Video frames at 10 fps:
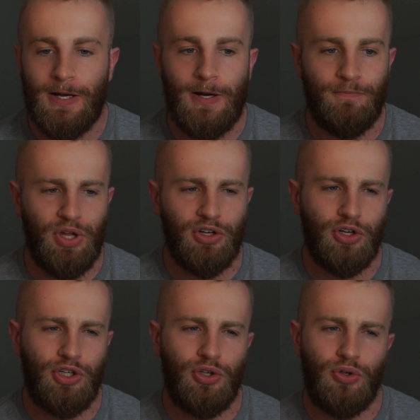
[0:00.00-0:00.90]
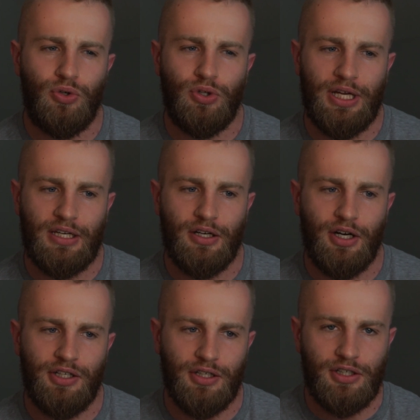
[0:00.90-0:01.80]
Um, and are you like
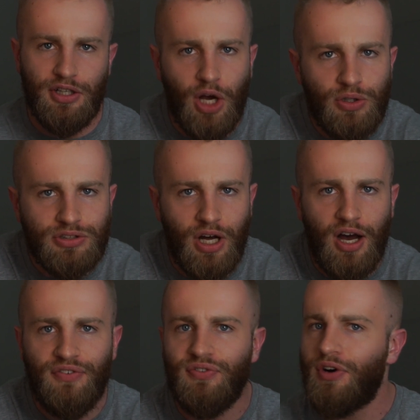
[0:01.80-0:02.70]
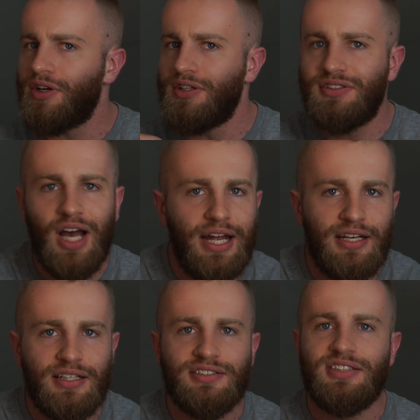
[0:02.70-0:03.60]
are you closed off? Are you
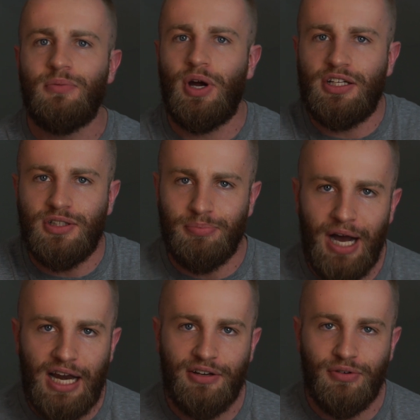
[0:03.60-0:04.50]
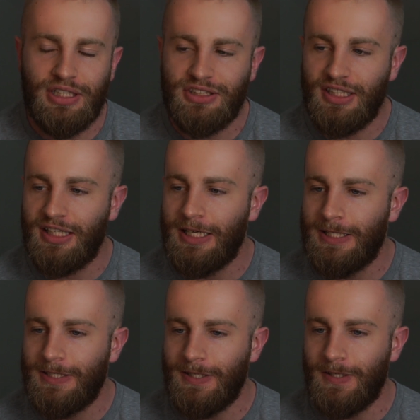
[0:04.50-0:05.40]
tight in some ways? Your body rigid?
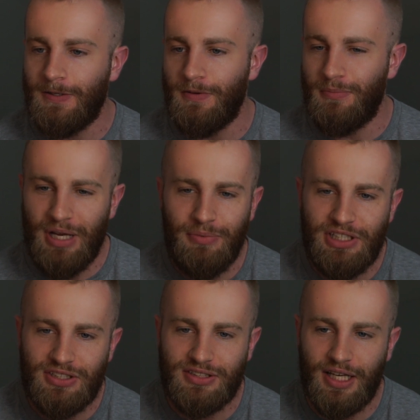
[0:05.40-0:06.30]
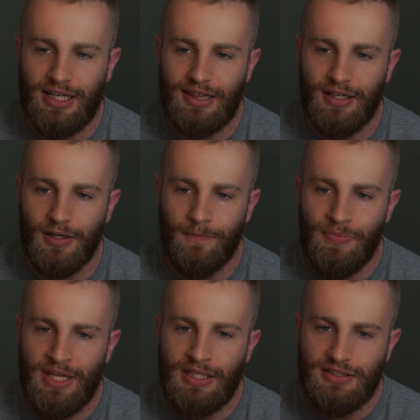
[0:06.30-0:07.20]
Uh, maybe just like the
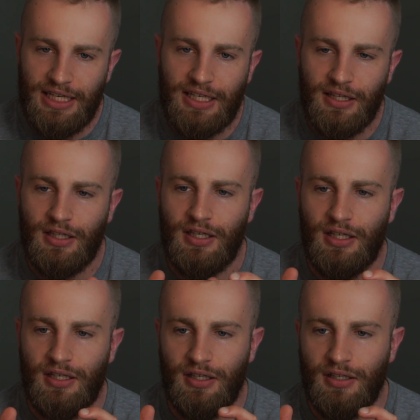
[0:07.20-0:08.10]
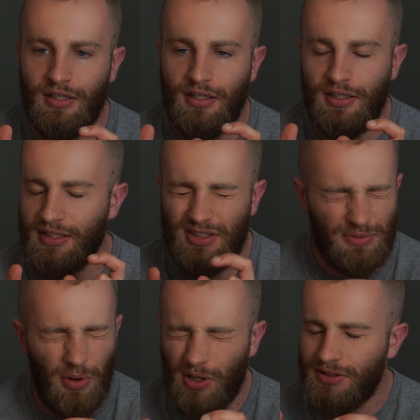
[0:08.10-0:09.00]
taking the this
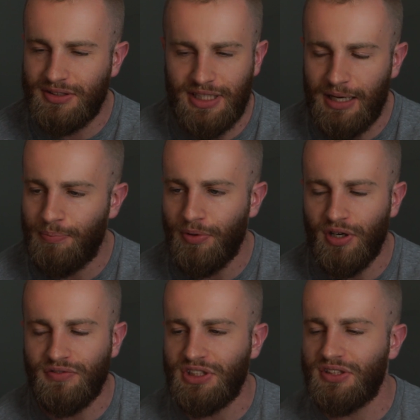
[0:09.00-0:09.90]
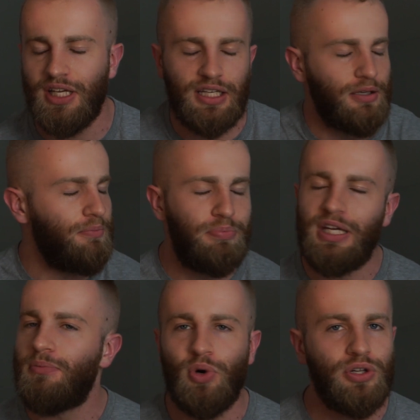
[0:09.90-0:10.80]
small step of just like
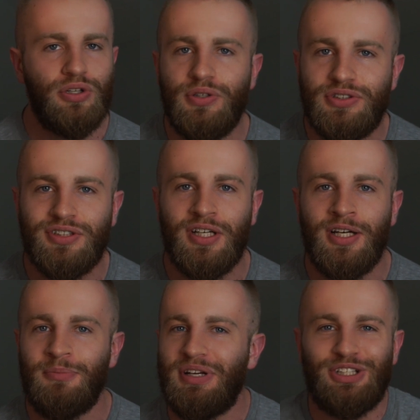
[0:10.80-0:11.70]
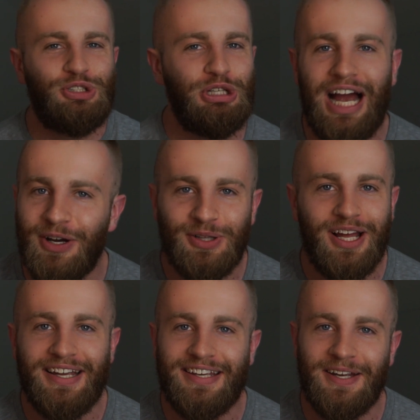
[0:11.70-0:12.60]
being more loose, being
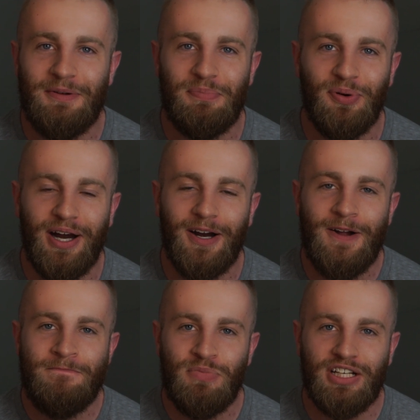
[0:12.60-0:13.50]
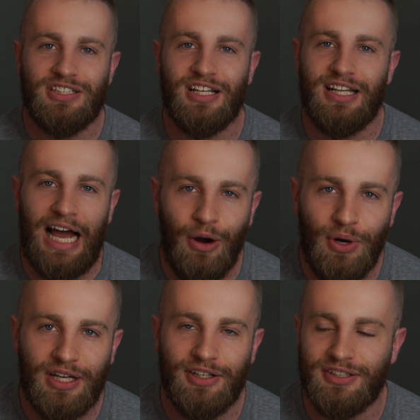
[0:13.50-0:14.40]
childlike in prayer, and just
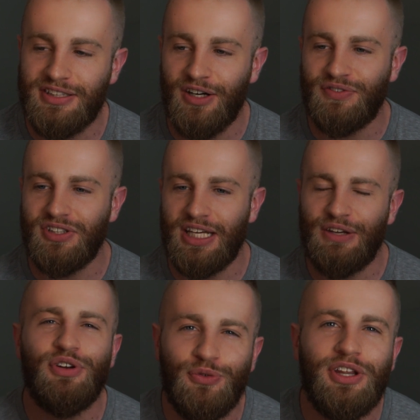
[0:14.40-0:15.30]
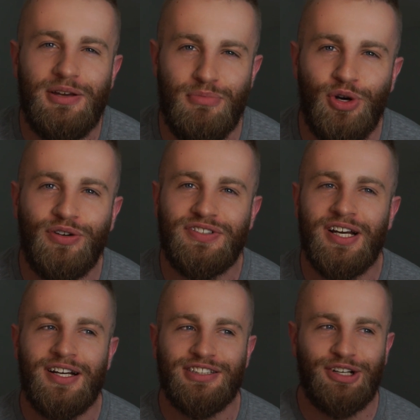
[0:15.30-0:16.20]
allowing yourself to like if you're really moved
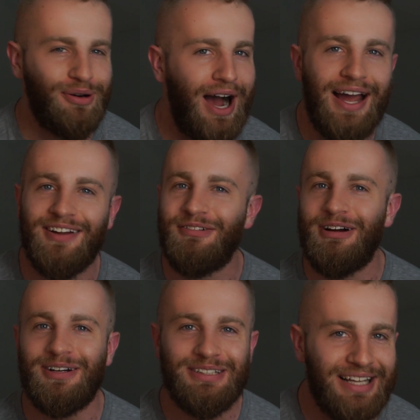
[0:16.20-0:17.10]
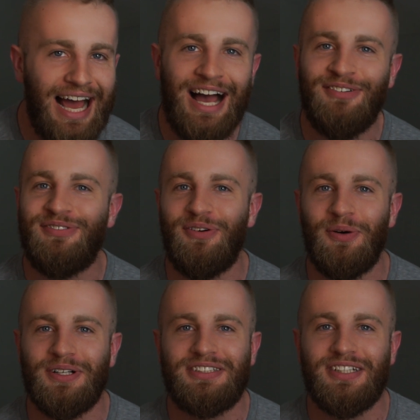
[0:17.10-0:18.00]
to cry or to laugh
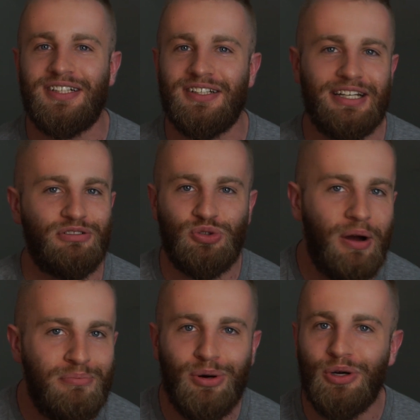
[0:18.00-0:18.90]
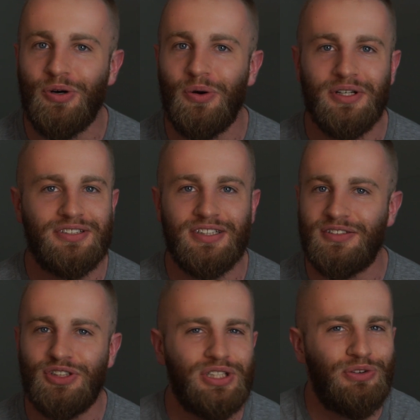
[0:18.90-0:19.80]
or to like tremble or
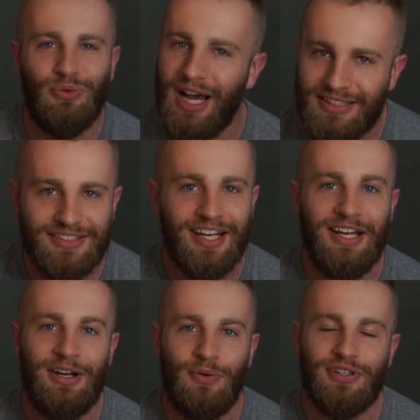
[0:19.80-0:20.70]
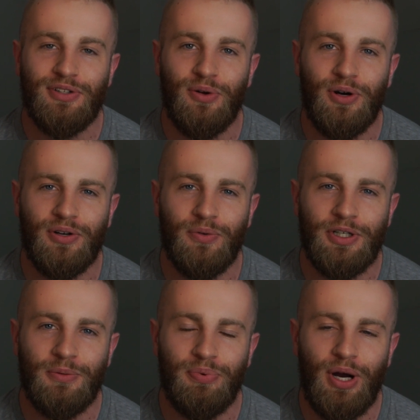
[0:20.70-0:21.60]
to just like rest with the Lord
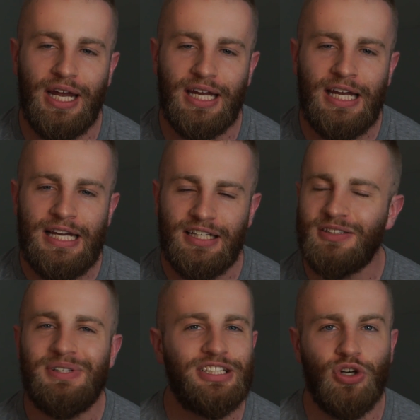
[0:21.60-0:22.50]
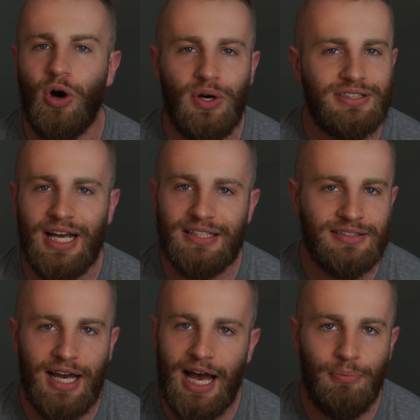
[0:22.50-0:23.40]
when you're praying. It doesn't mean this always has
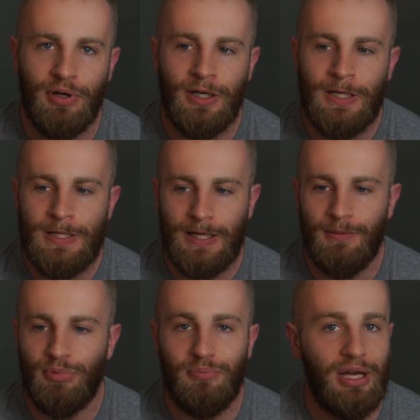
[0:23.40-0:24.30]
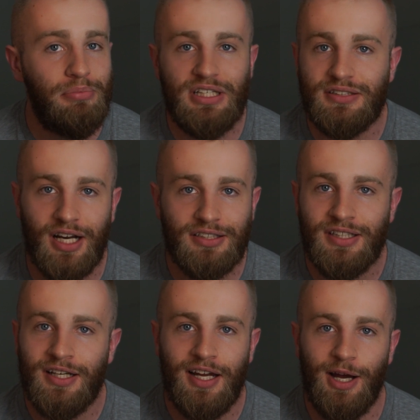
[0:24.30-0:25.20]
to happen, um, but maybe it
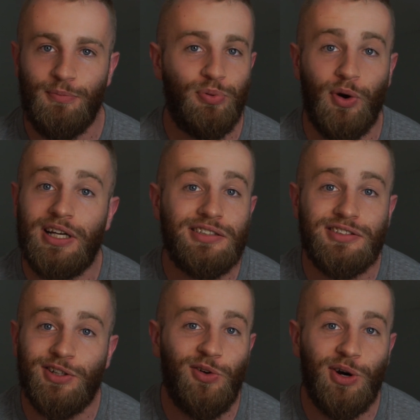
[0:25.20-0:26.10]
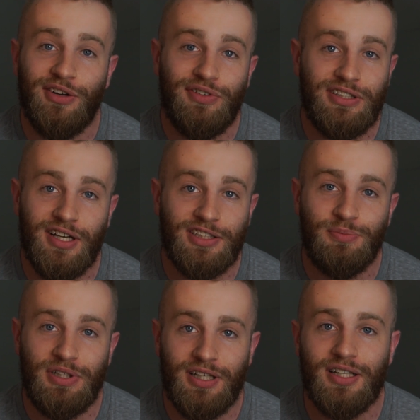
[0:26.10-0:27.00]
does. And praise the Lord if it
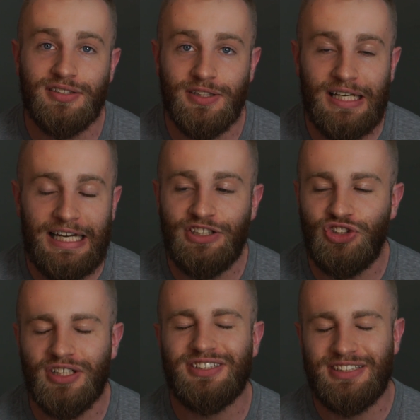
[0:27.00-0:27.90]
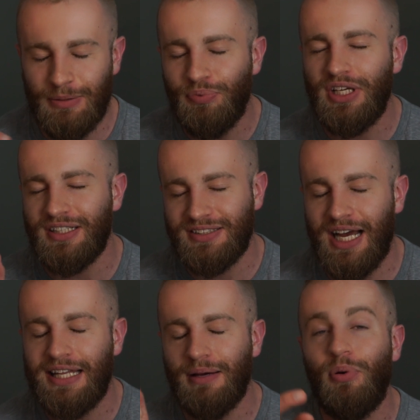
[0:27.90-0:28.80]
does, because it's just simply a
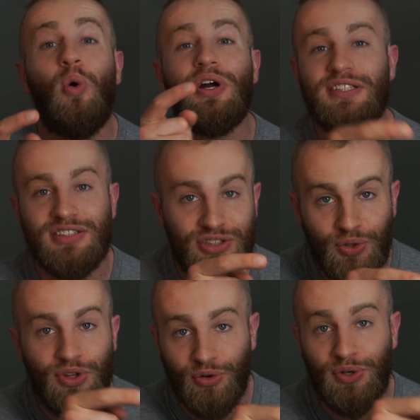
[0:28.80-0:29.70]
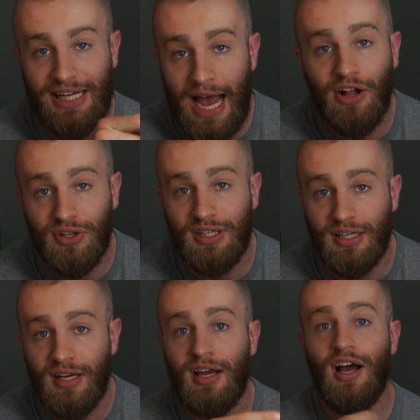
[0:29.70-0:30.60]
sign that points to the
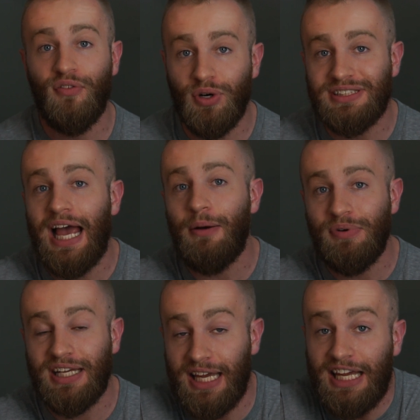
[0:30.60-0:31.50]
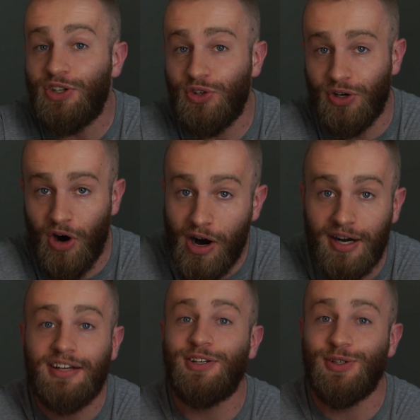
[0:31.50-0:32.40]
reality of what's happening in your
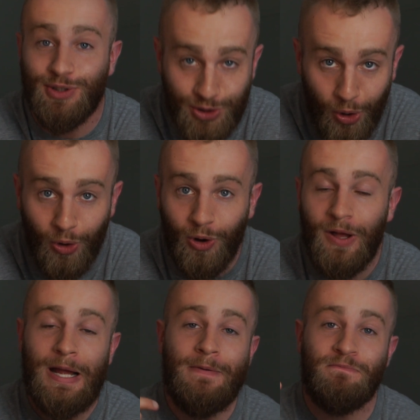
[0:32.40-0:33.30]
heart and in your soul.